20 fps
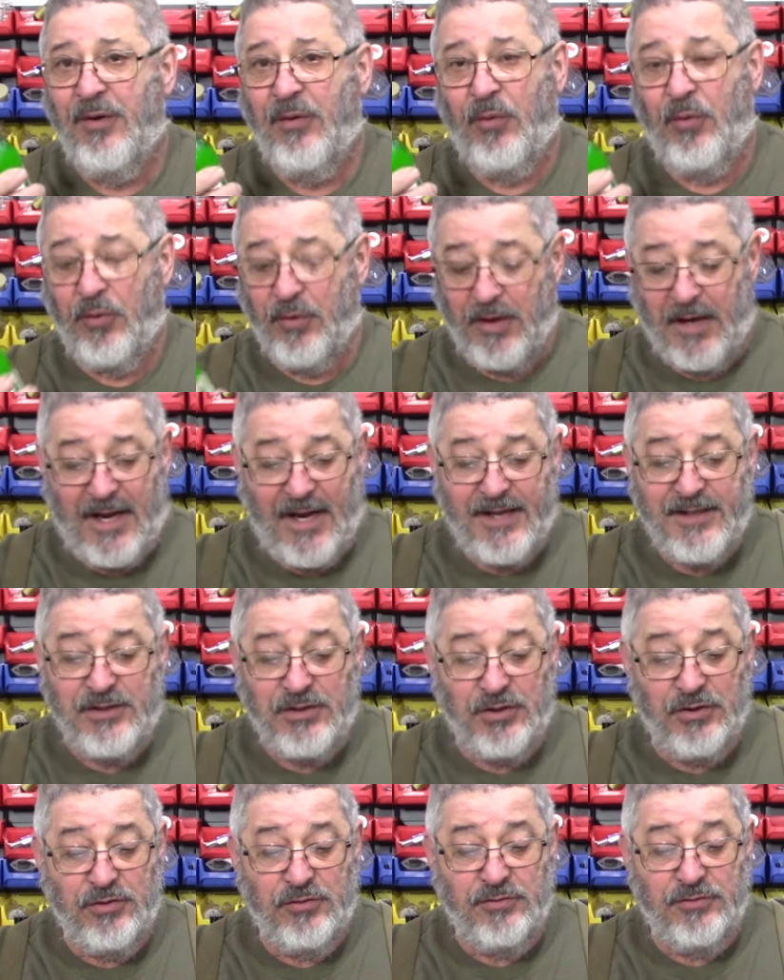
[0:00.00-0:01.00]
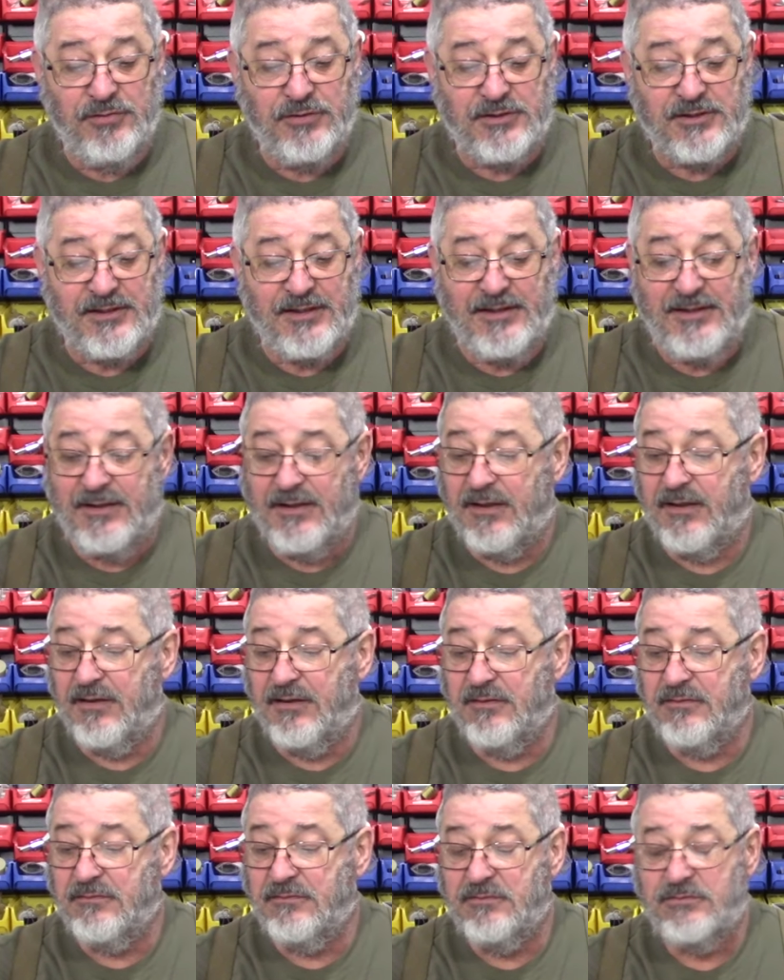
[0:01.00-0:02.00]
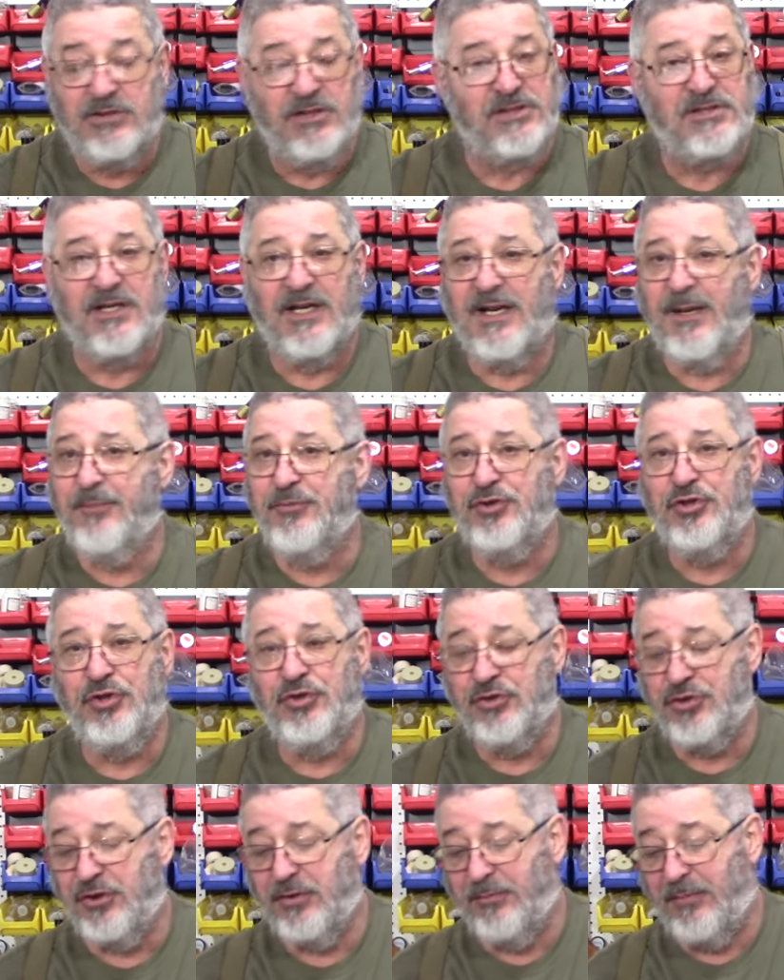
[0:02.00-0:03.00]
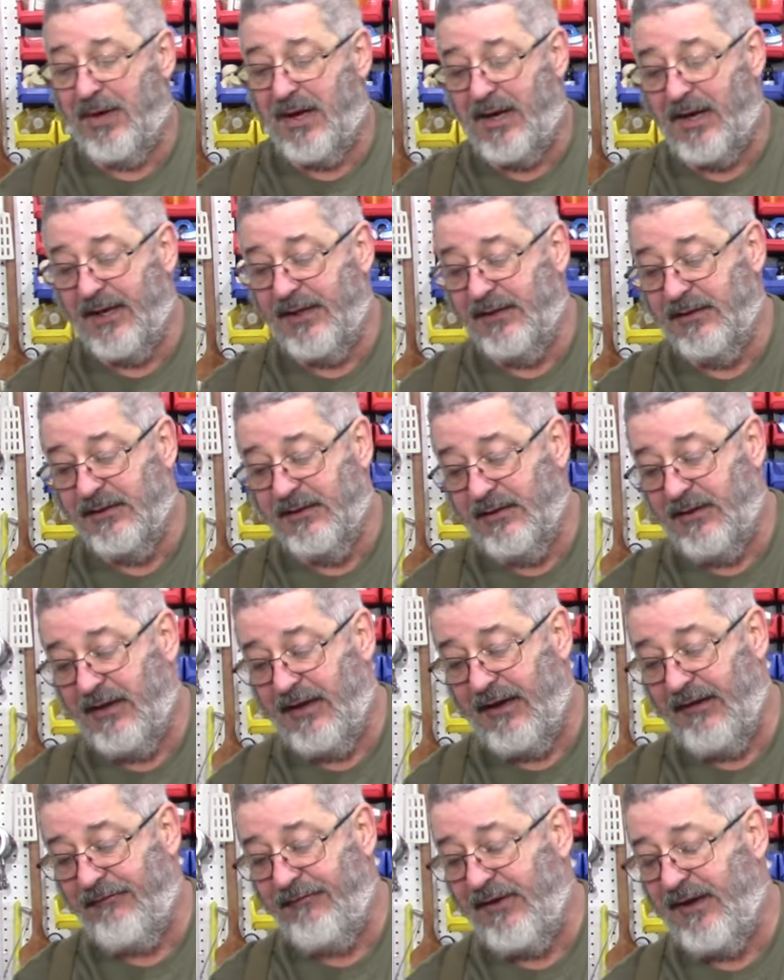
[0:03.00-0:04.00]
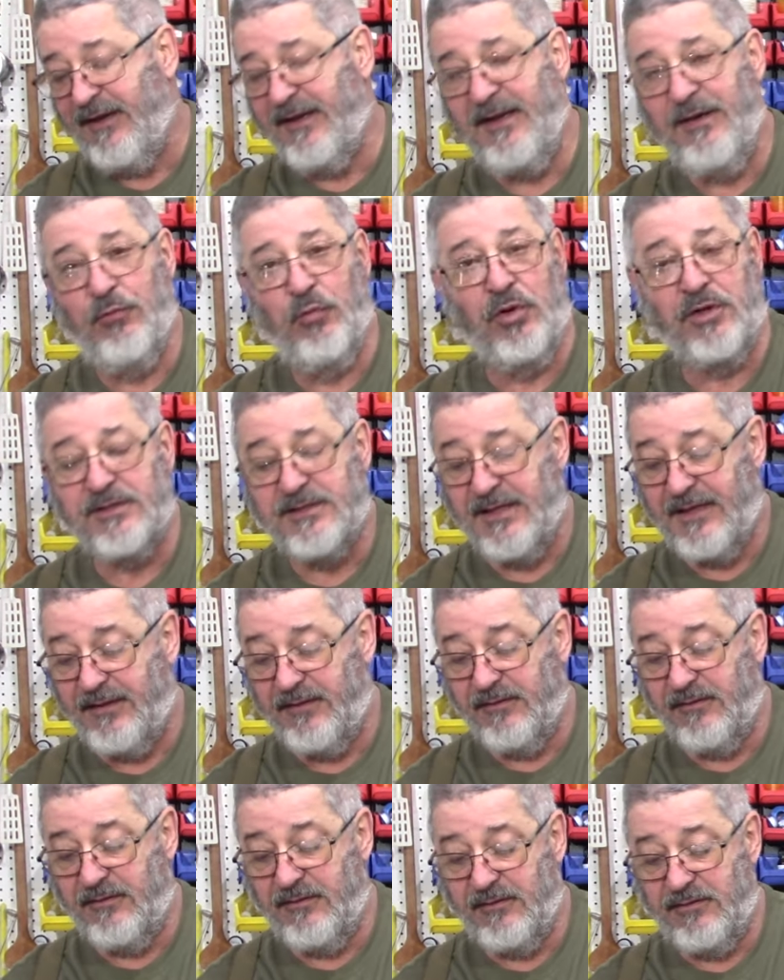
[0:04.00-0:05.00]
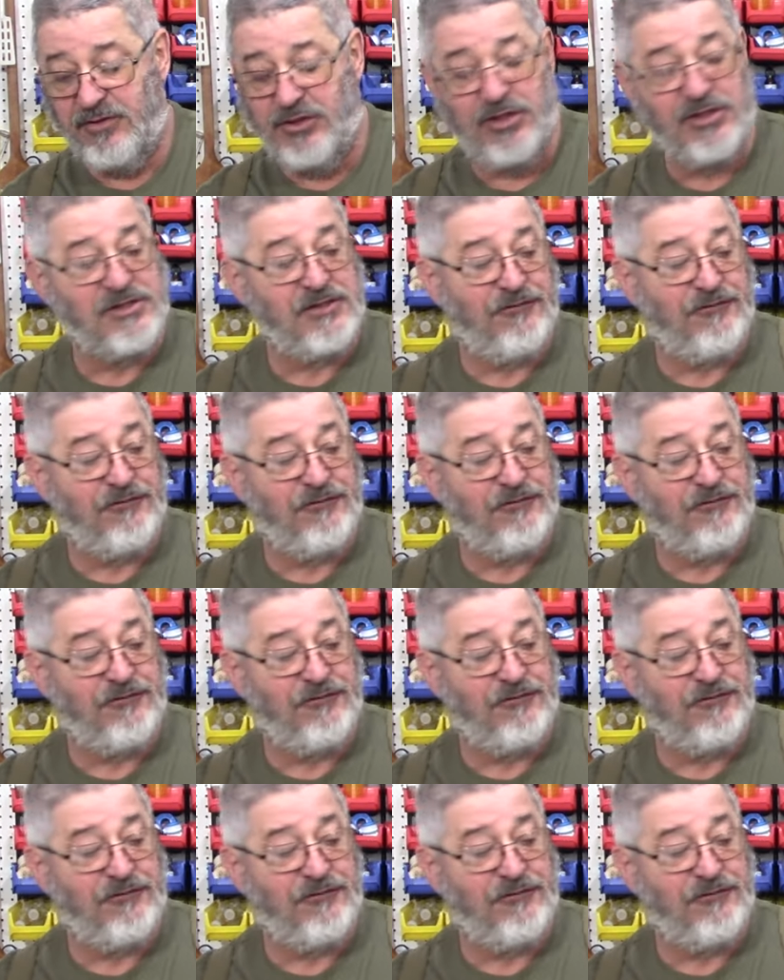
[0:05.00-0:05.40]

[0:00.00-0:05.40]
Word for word: or I use just the lemon juice you buy. I found it works out just